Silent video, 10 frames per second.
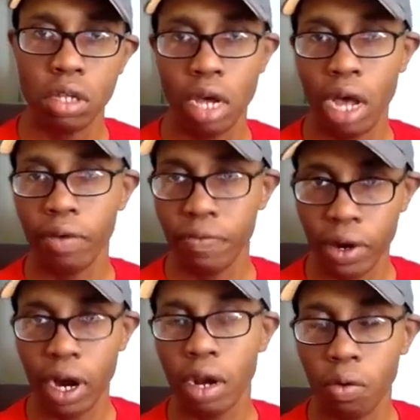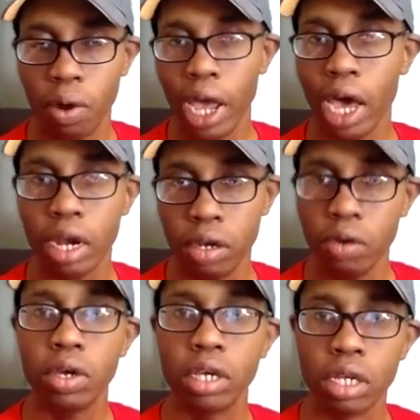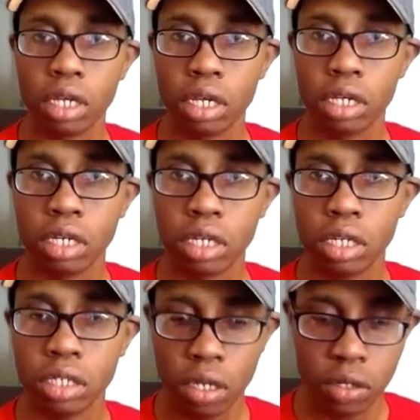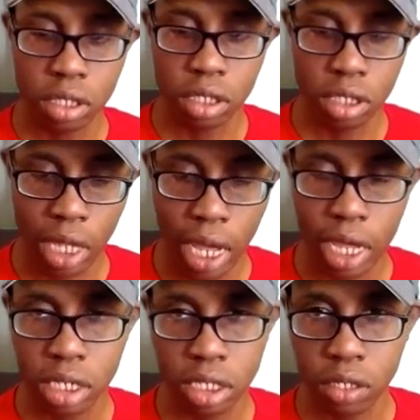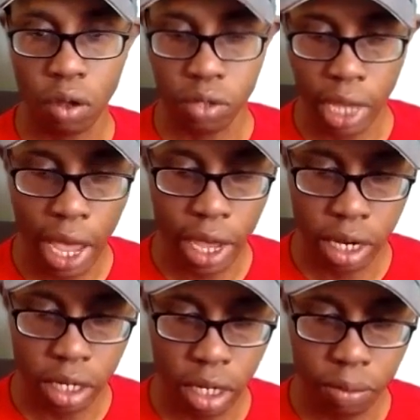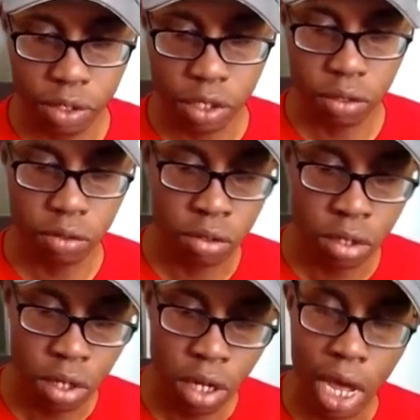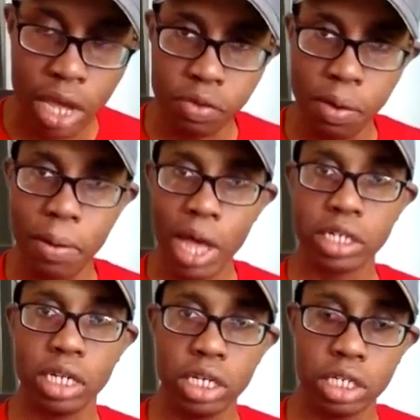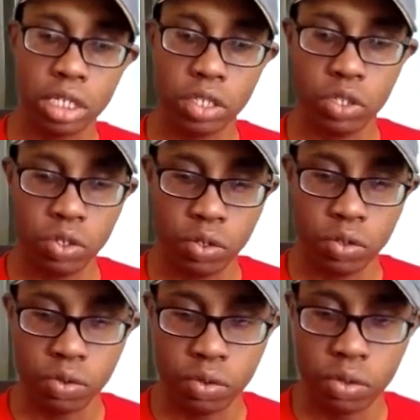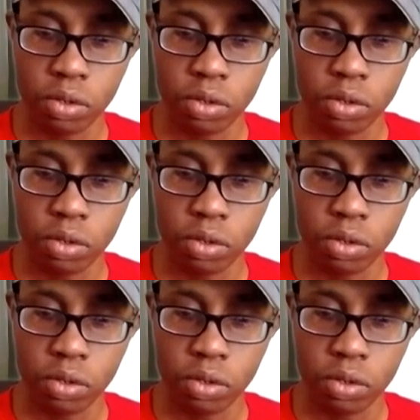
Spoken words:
I'll figure out a way how to do it. So this is old hat. And number two, use my imagination to